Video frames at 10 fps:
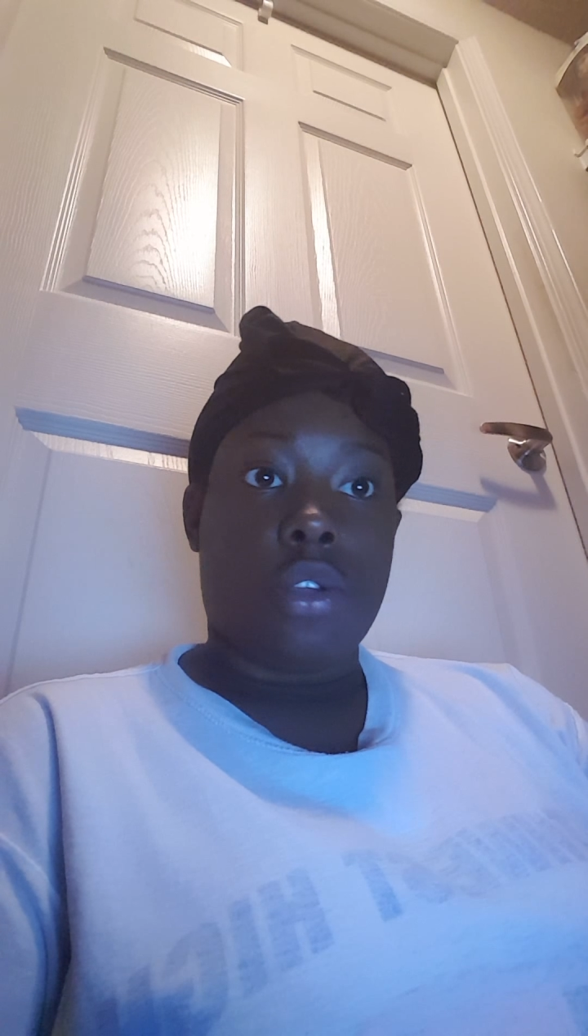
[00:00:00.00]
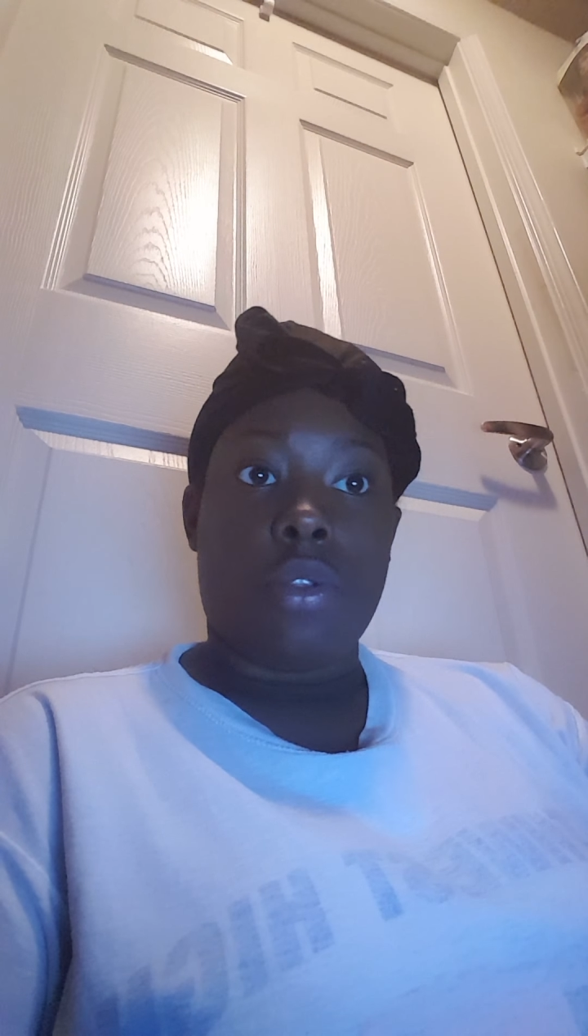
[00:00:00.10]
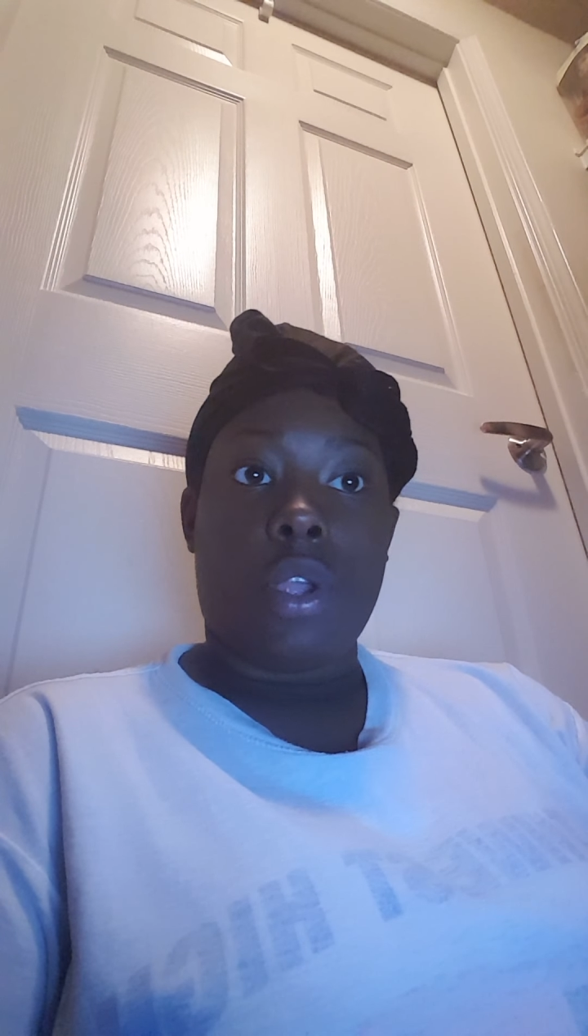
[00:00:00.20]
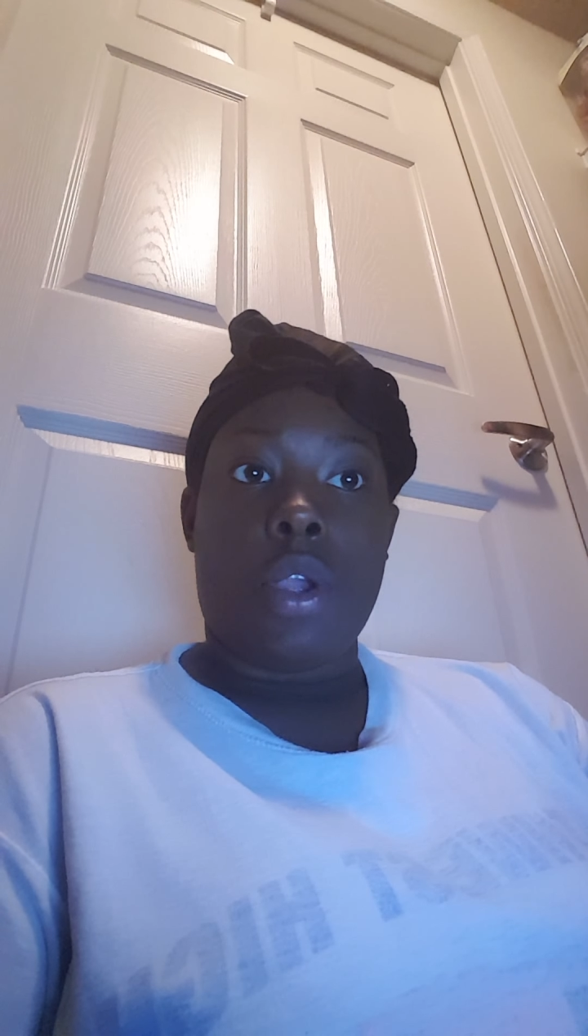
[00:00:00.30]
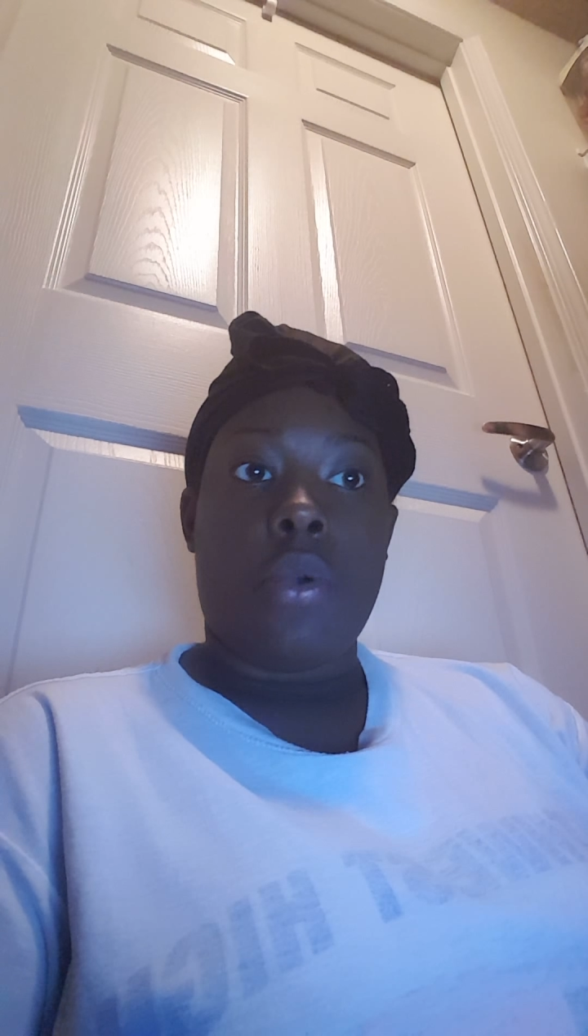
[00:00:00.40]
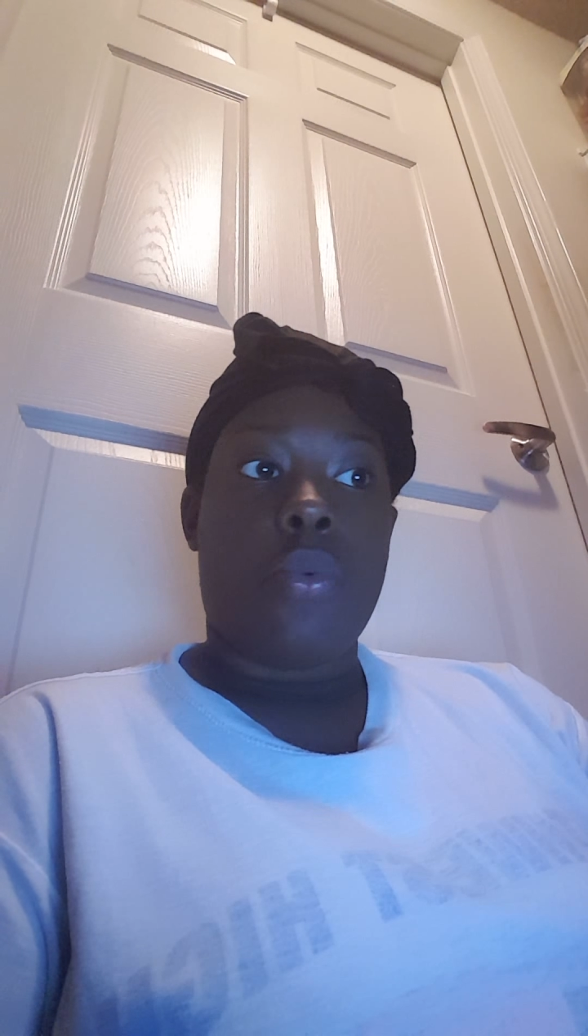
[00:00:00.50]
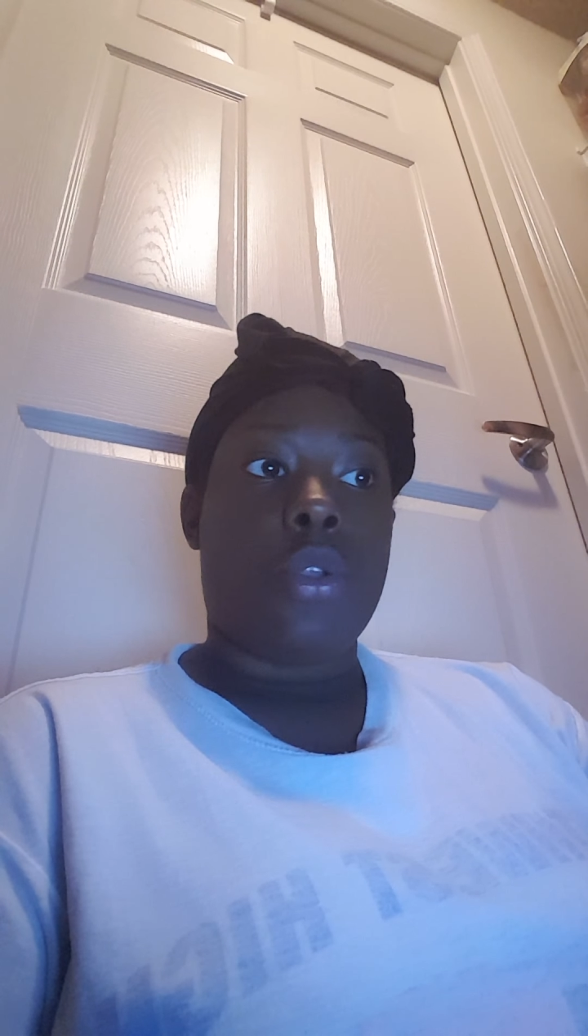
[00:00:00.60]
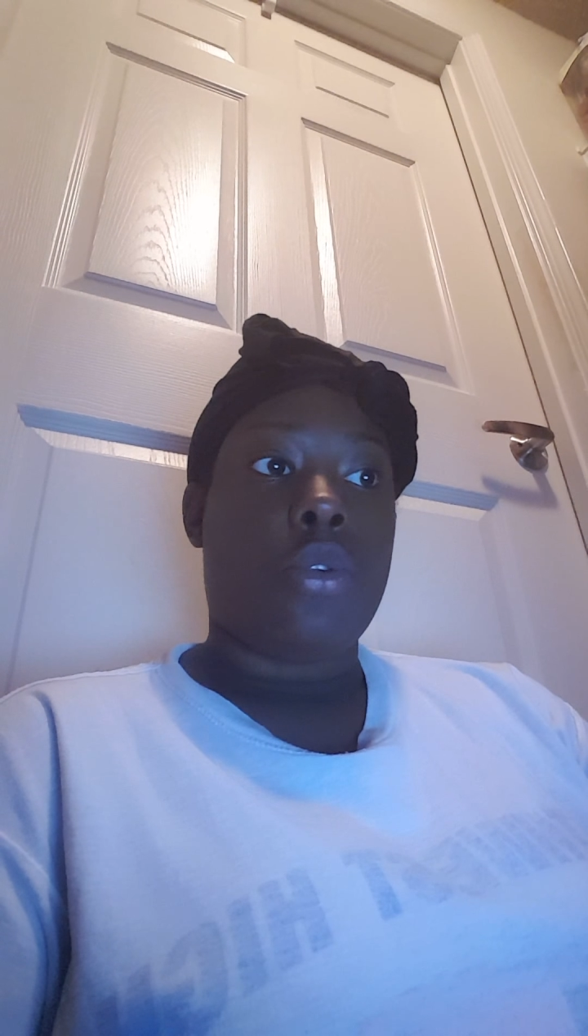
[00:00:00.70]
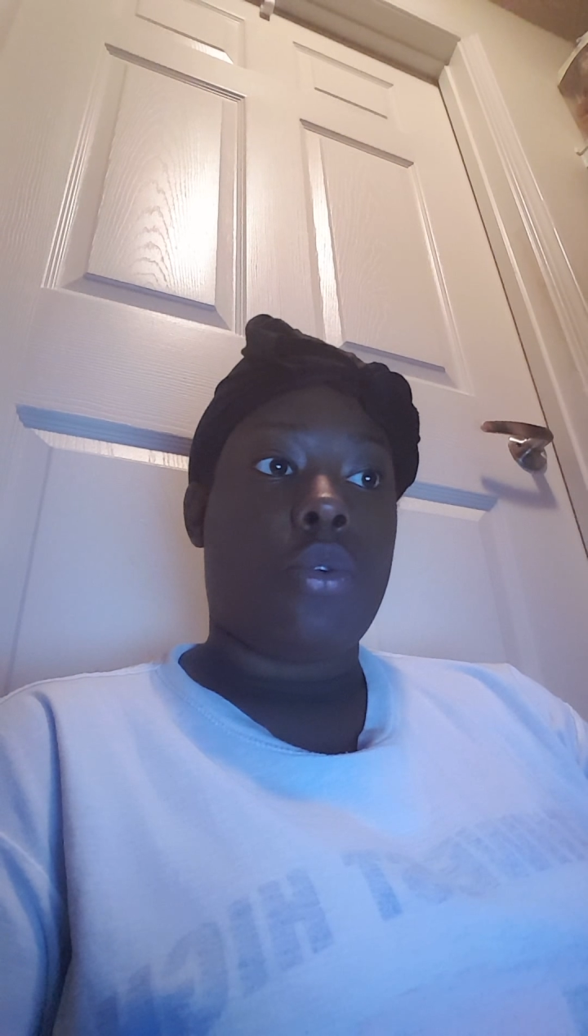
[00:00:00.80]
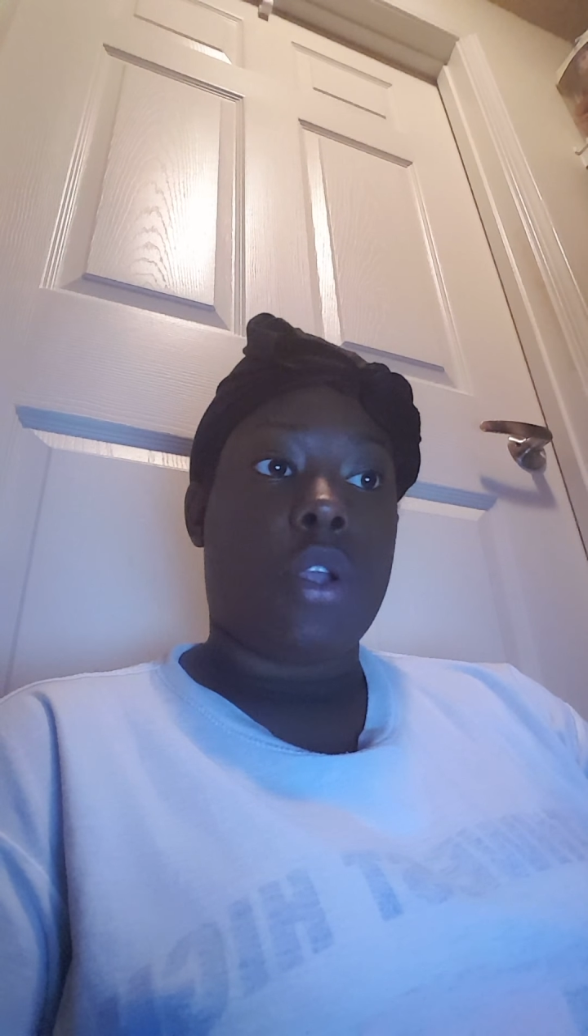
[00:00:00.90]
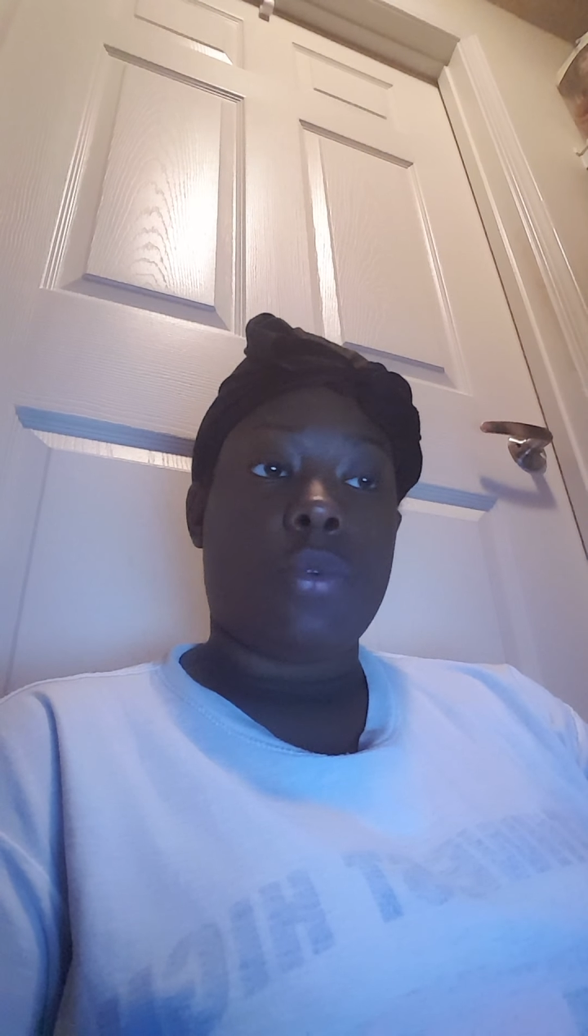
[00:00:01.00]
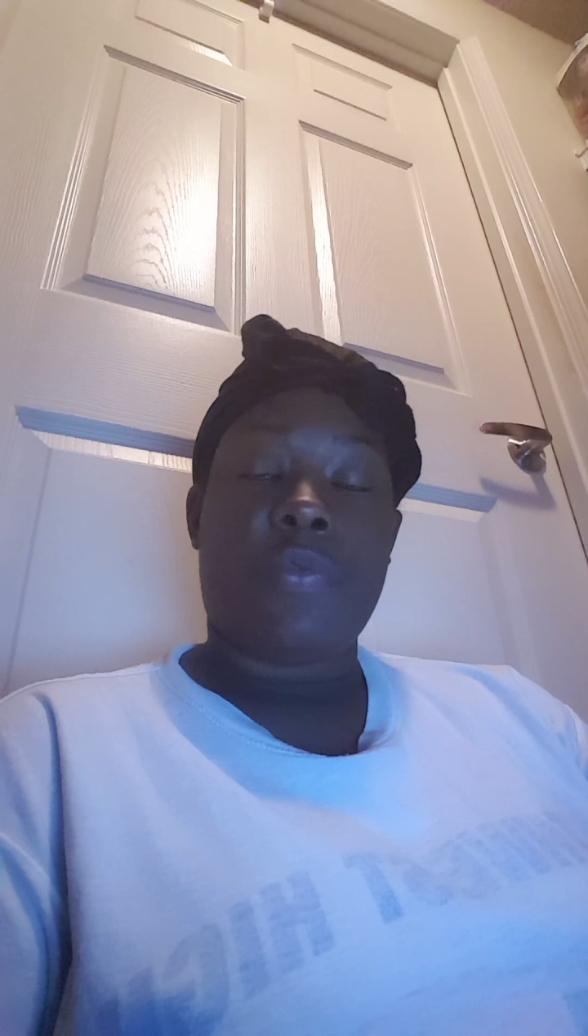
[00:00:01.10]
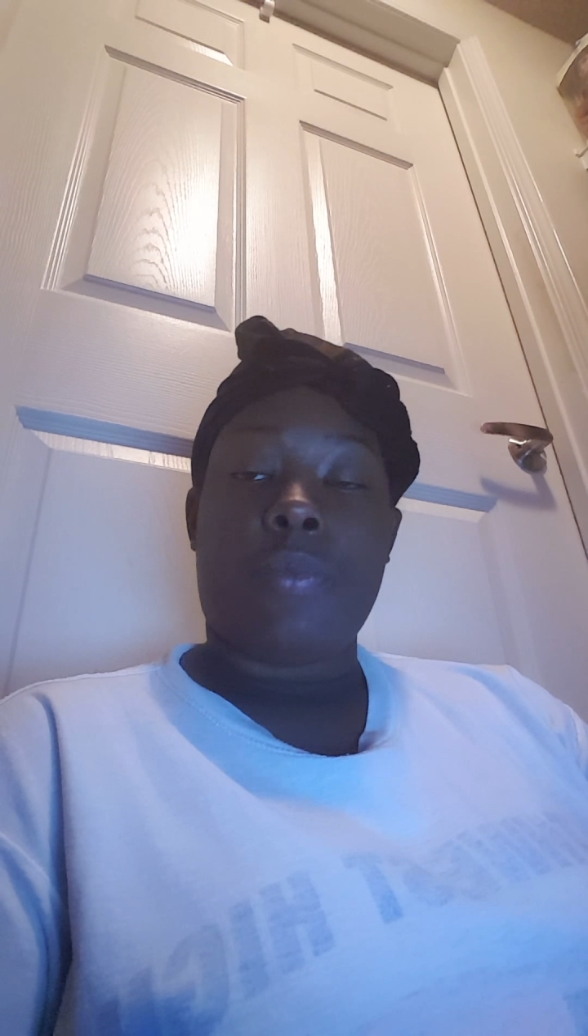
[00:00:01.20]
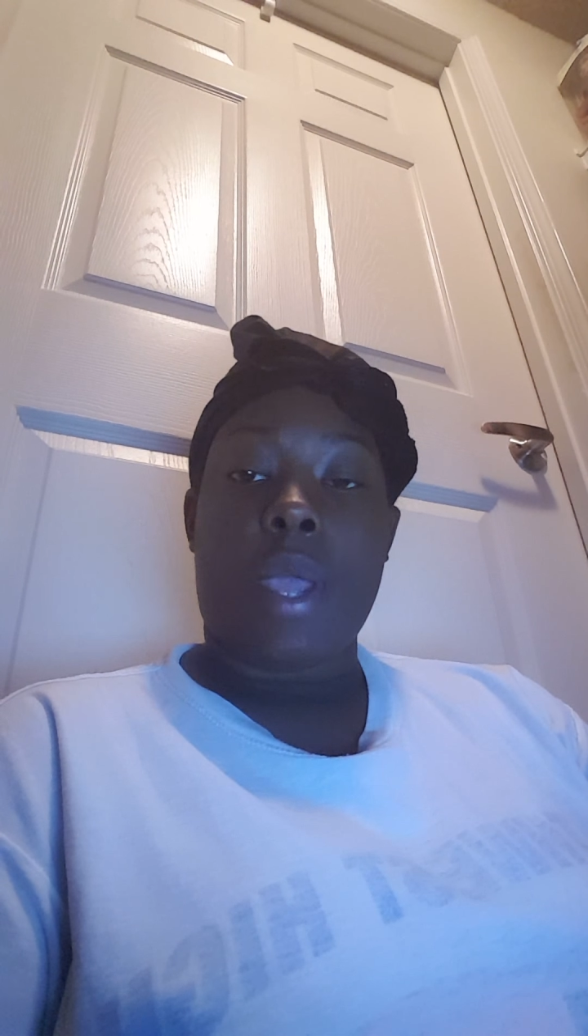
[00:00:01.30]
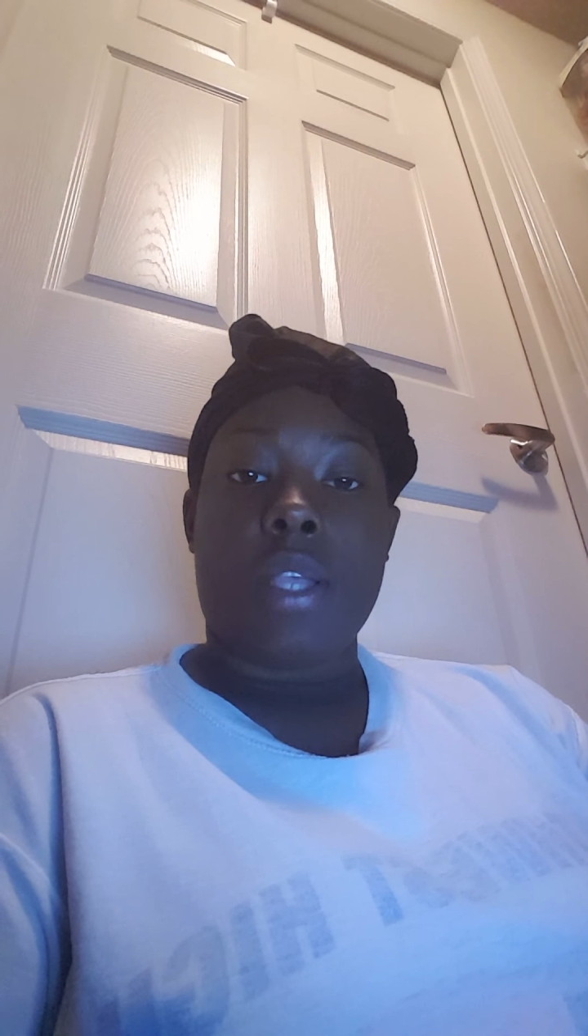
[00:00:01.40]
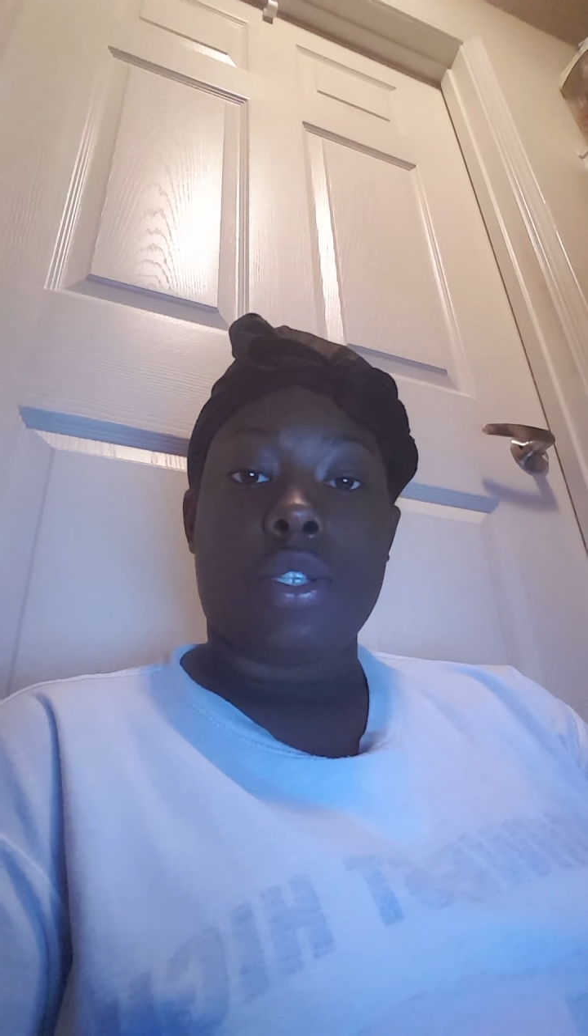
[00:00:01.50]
on there when you graduate from high